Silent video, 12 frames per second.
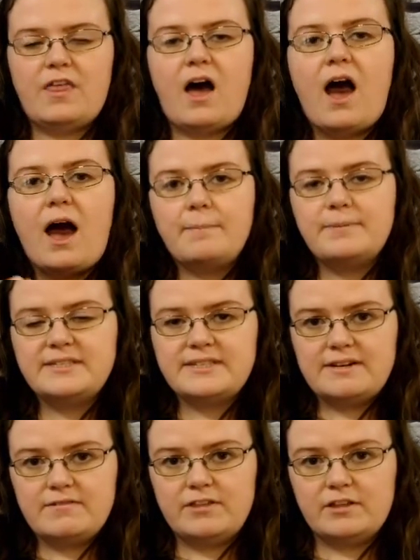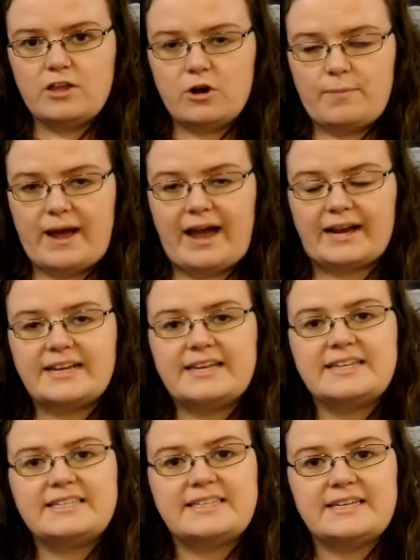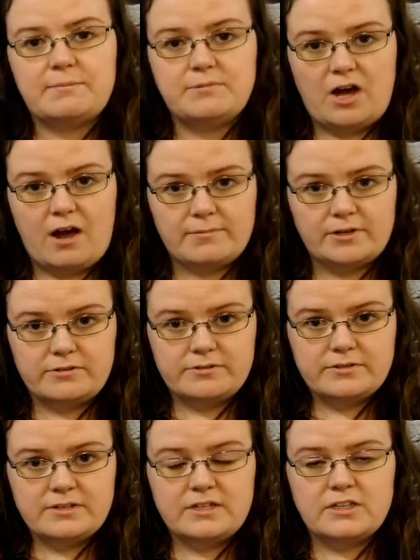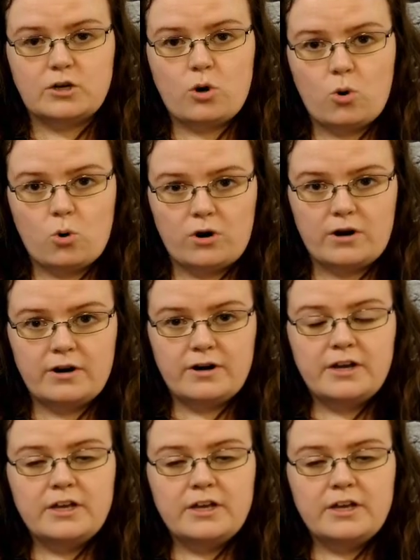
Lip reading: the opposite of the low back is the abdominals, the core.